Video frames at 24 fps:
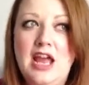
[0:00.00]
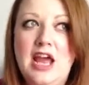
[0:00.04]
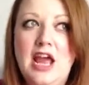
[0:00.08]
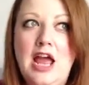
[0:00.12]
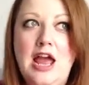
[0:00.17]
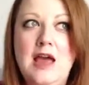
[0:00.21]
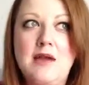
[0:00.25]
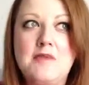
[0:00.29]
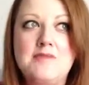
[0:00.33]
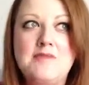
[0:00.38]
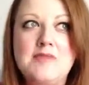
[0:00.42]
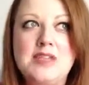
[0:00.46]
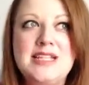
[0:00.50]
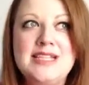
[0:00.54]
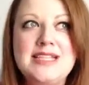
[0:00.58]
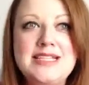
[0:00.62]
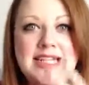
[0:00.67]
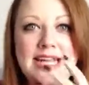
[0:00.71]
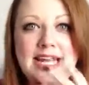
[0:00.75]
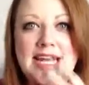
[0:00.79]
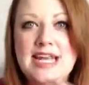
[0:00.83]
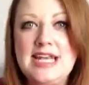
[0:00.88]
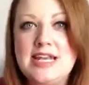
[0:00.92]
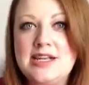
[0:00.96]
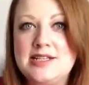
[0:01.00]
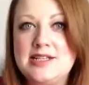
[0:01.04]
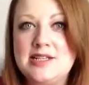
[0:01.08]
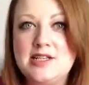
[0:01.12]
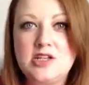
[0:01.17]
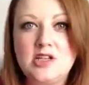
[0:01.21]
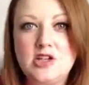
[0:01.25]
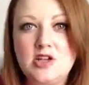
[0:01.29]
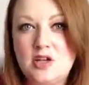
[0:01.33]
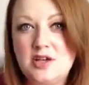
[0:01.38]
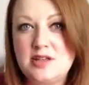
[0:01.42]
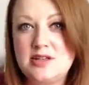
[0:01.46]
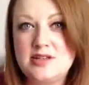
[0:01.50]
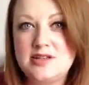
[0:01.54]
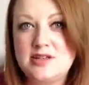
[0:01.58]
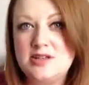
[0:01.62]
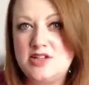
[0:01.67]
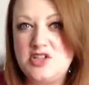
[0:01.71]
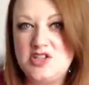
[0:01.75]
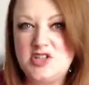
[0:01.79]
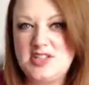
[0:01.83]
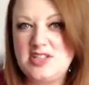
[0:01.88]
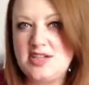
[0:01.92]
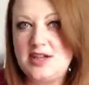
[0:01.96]
the stickiness of the gloss I
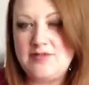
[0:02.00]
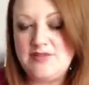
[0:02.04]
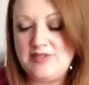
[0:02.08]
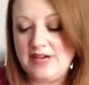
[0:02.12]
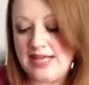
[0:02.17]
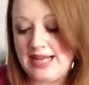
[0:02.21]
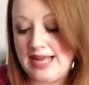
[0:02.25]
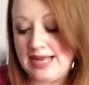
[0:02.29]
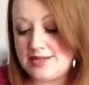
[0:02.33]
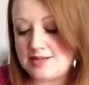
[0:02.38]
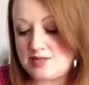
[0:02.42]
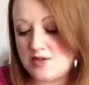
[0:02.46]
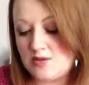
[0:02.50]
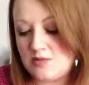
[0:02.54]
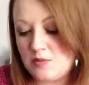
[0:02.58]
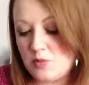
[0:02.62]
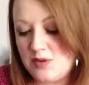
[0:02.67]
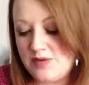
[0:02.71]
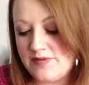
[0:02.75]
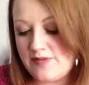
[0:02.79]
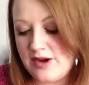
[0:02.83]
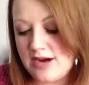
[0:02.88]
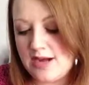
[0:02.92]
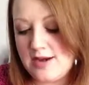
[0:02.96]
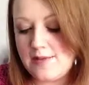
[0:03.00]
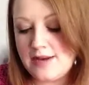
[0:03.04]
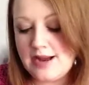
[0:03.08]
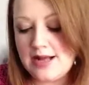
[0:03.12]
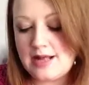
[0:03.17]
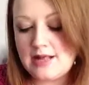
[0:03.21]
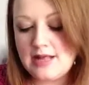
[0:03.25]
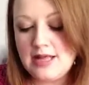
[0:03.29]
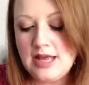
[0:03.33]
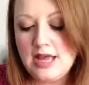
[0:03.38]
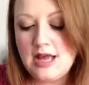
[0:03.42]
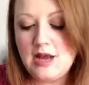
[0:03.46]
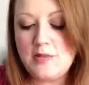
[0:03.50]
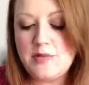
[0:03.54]
just don't really get on with very well.